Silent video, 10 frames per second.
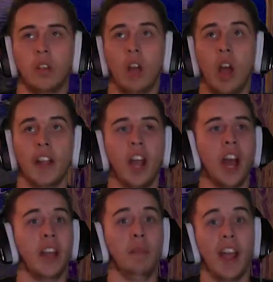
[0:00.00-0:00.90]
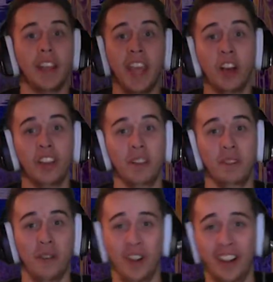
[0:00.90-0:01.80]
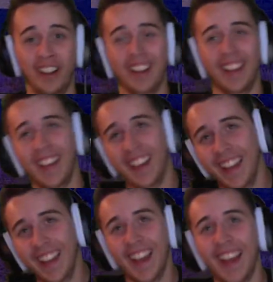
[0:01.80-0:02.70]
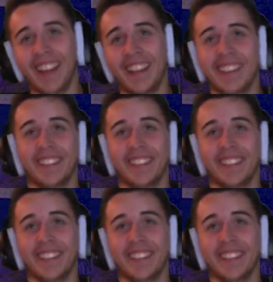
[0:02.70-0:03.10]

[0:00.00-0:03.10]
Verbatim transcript: I got him. I killed him, don't worry. I killed